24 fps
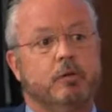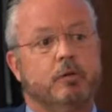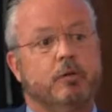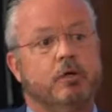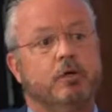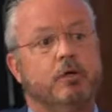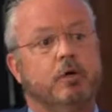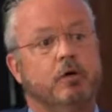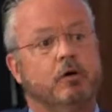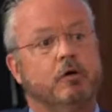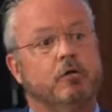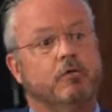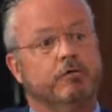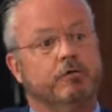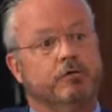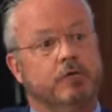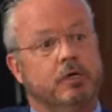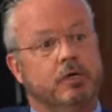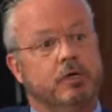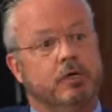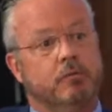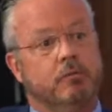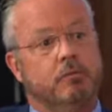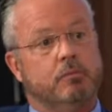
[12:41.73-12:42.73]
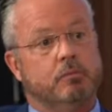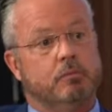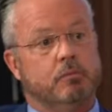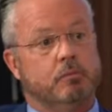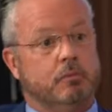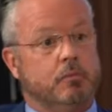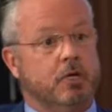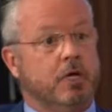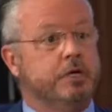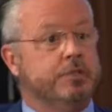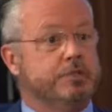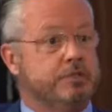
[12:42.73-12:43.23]
So it would go
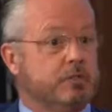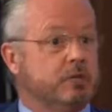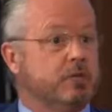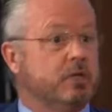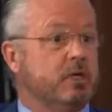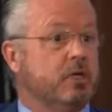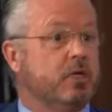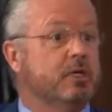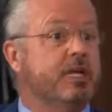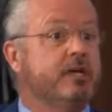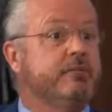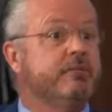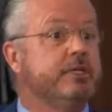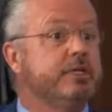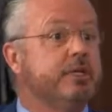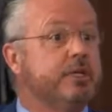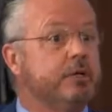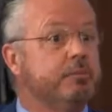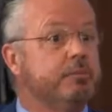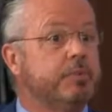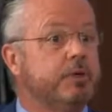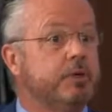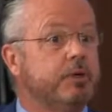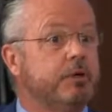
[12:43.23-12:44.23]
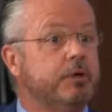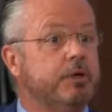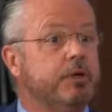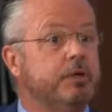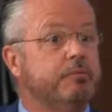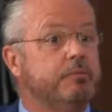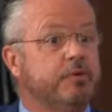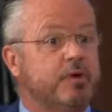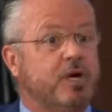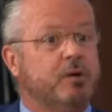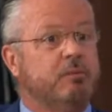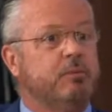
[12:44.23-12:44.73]
from us doing an 11-day
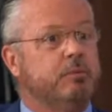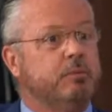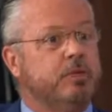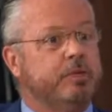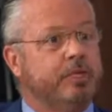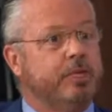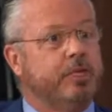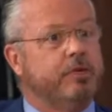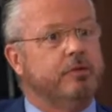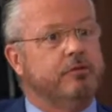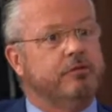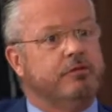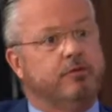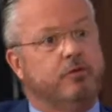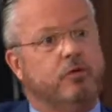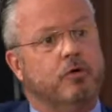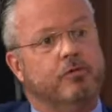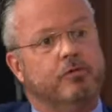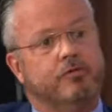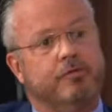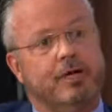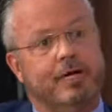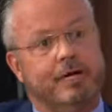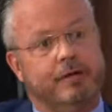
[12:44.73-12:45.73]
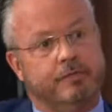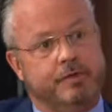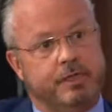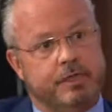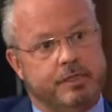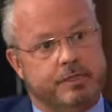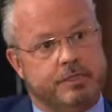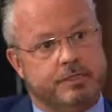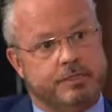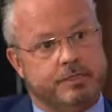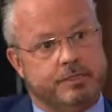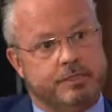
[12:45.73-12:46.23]
period probably down to 4 or 5
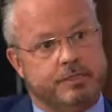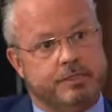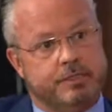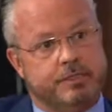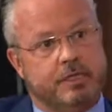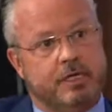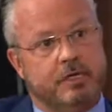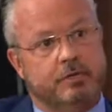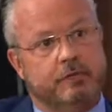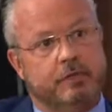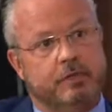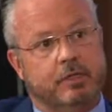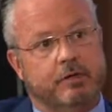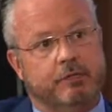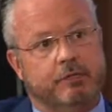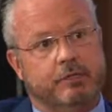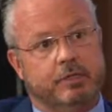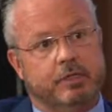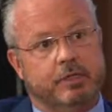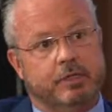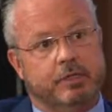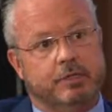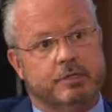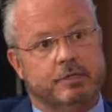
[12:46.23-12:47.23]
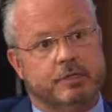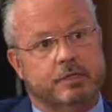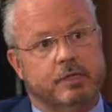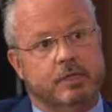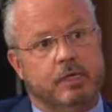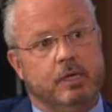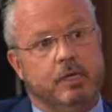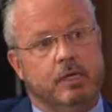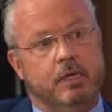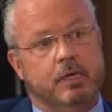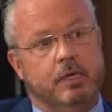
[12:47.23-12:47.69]
days instead of 11 days.